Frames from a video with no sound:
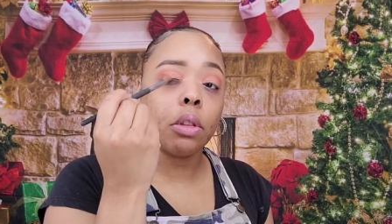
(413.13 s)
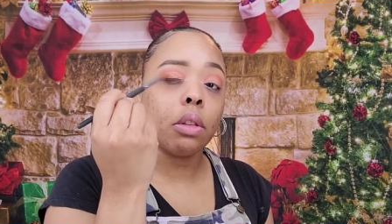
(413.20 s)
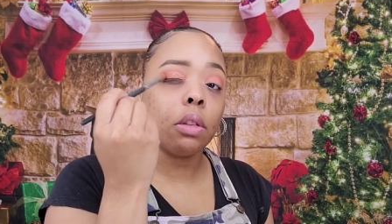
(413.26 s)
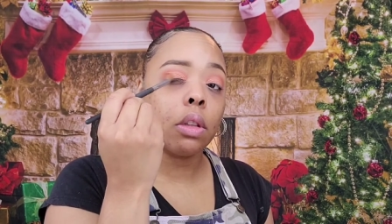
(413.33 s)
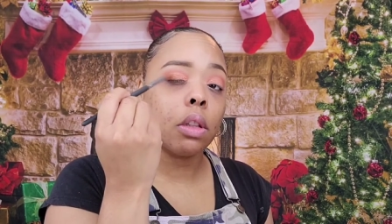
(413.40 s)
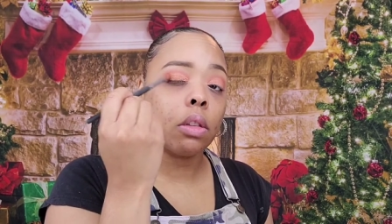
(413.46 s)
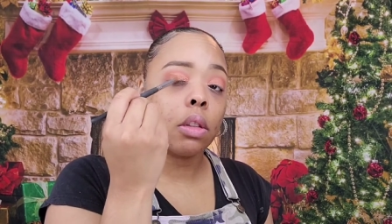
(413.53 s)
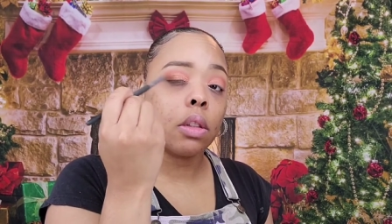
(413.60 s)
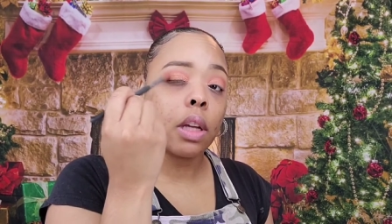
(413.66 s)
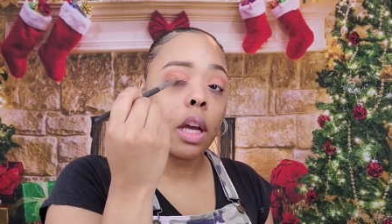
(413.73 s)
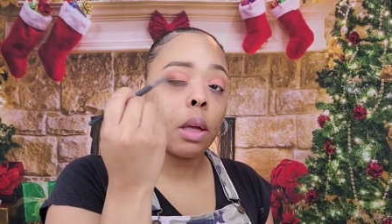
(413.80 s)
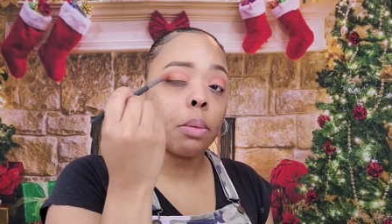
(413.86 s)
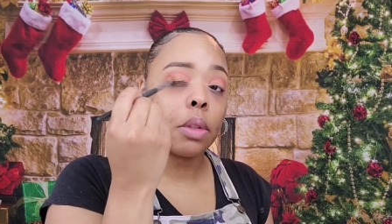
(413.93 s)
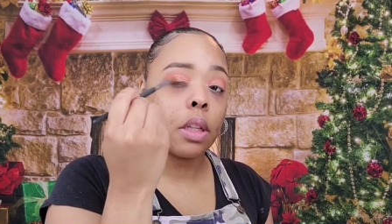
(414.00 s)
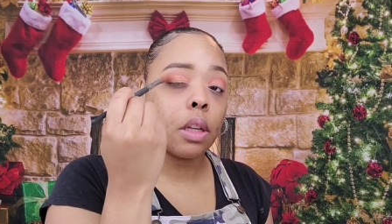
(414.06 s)
two little
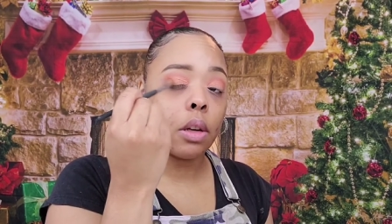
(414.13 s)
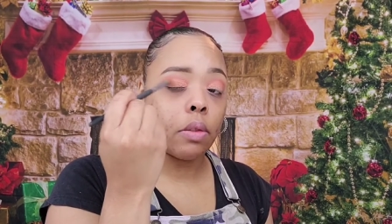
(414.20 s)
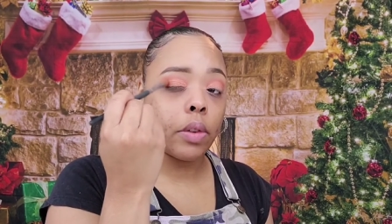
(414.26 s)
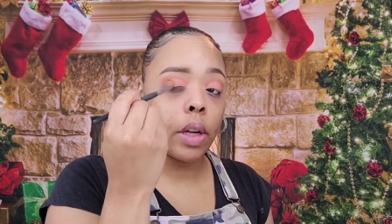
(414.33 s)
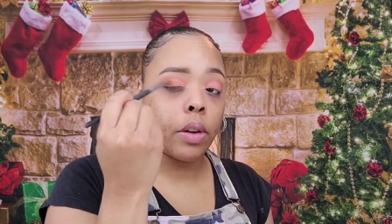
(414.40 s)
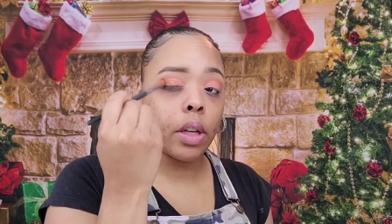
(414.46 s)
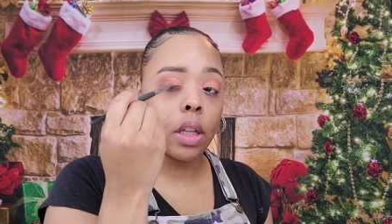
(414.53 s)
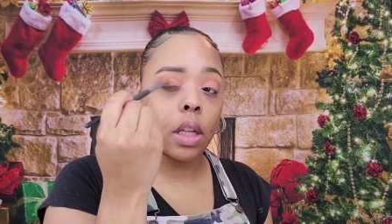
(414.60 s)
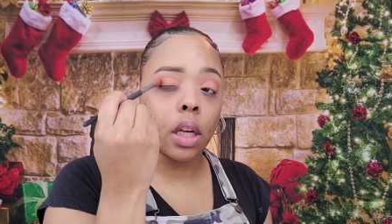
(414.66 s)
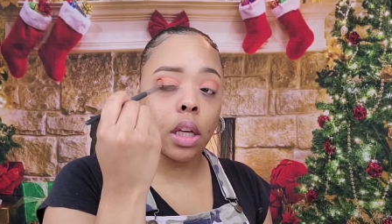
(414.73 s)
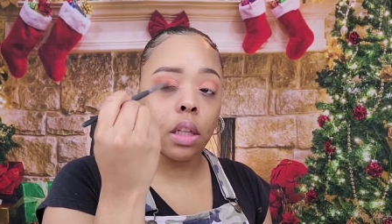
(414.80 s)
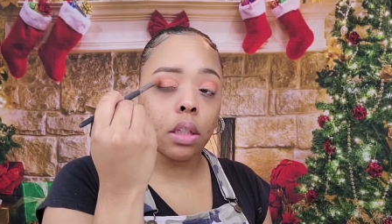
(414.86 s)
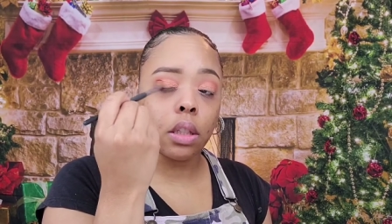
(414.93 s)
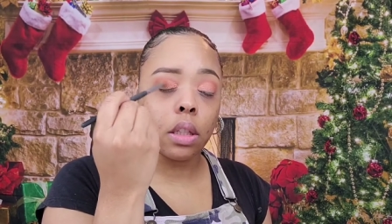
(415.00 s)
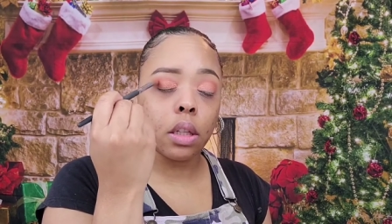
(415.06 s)
taps and they're very
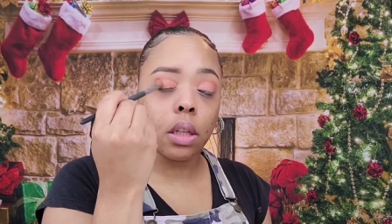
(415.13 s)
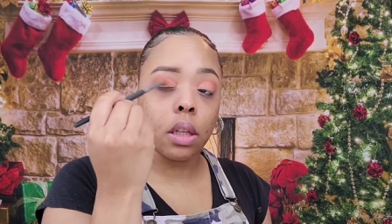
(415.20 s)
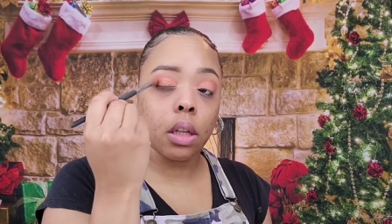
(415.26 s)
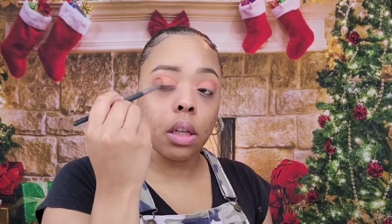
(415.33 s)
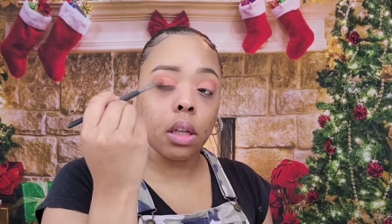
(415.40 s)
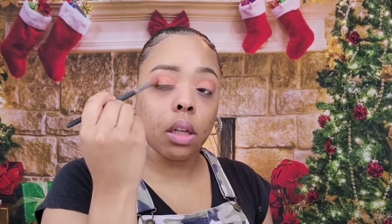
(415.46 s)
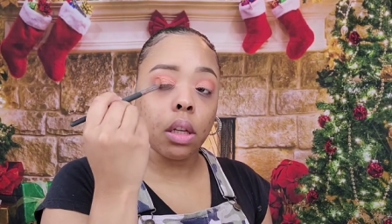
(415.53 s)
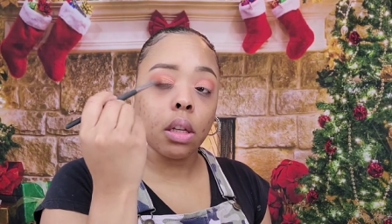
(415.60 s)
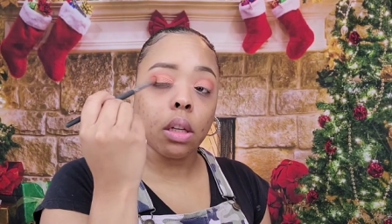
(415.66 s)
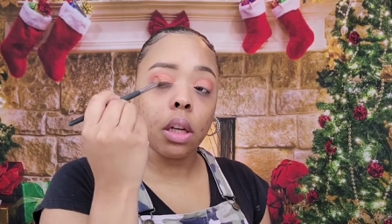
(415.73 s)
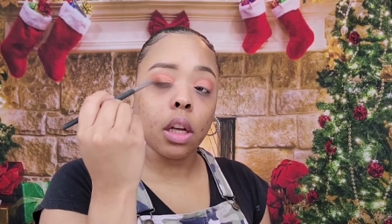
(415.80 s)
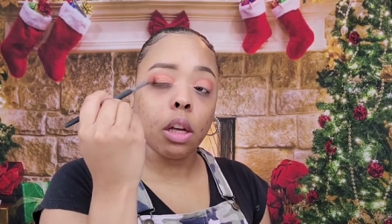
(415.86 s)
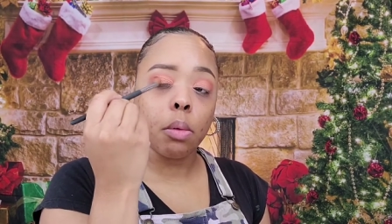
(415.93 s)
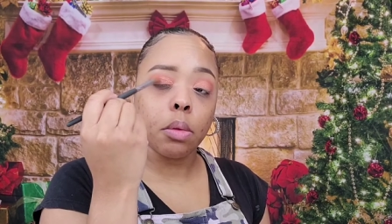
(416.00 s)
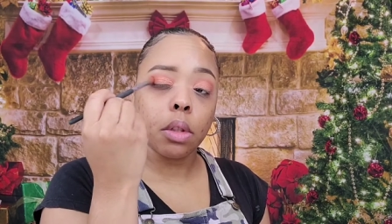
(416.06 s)
light
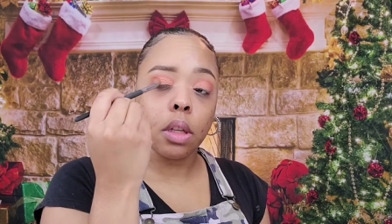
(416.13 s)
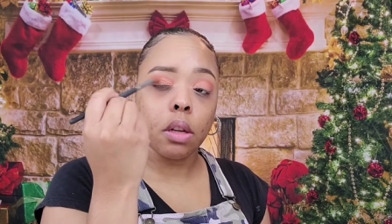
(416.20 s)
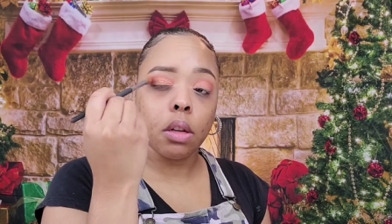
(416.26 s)
taps.